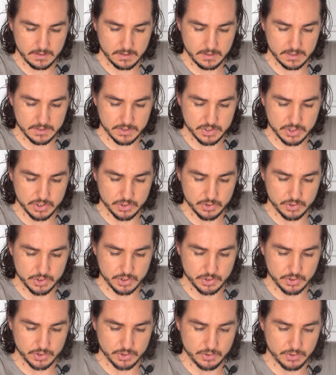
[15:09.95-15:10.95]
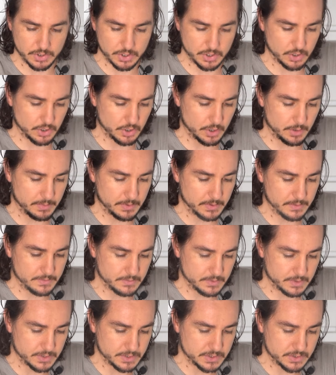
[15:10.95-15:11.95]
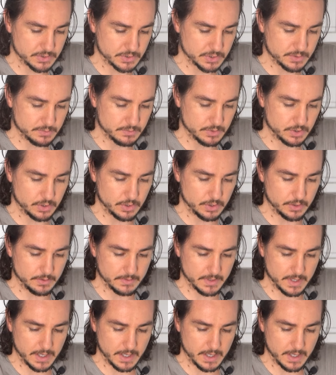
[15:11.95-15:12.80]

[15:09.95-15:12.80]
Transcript: That's just under a cup, 1 touch more,